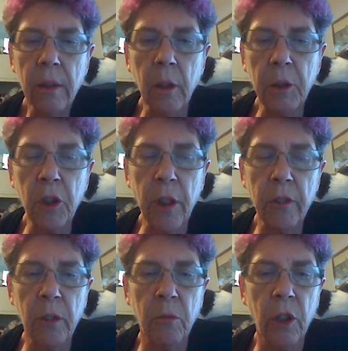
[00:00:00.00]
But you
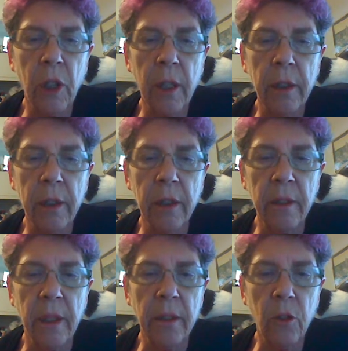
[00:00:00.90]
have some good
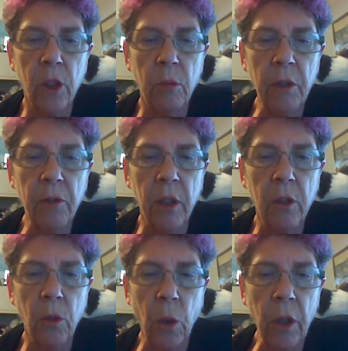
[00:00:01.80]
ideas, and it's going to be fun
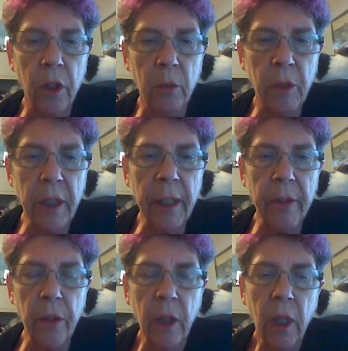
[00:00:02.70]
to work on them
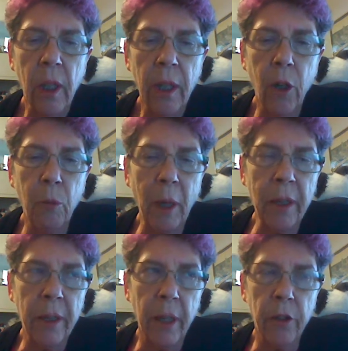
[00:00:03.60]
together. I hope
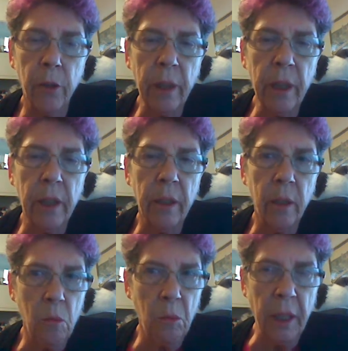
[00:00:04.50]
by now you're really
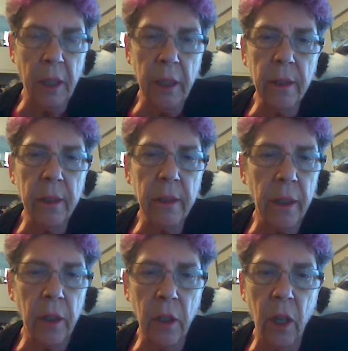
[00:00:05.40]
beginning to
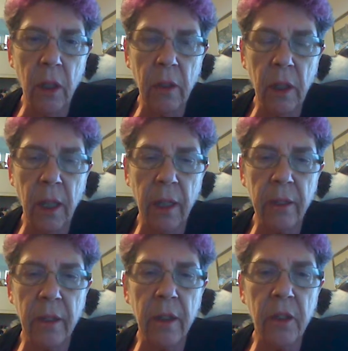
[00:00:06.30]
think along the
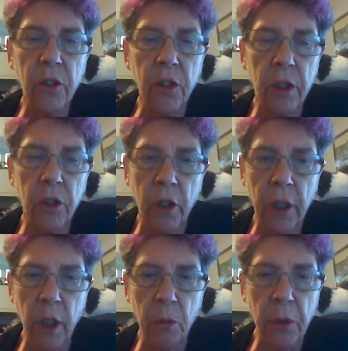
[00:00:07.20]
lines, and this unit should
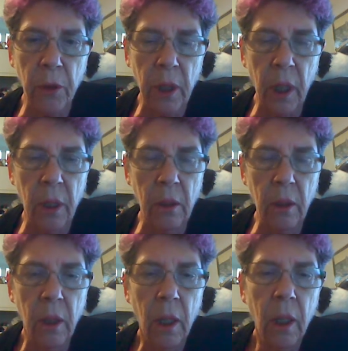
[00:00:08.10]
help you a lot.
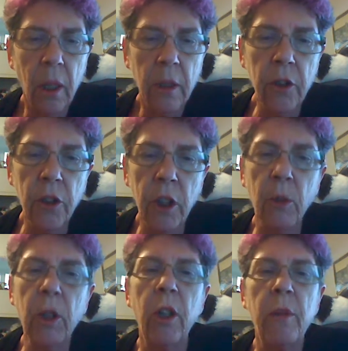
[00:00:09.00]
This unit
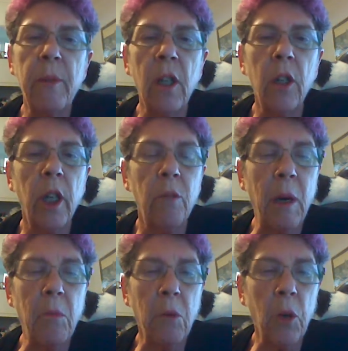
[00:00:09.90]
we're going to be talking
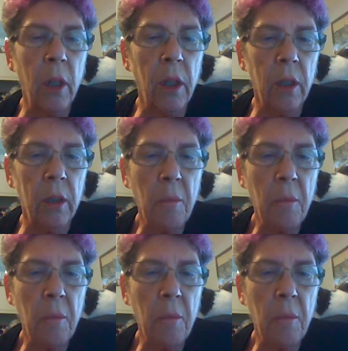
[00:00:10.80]
about product.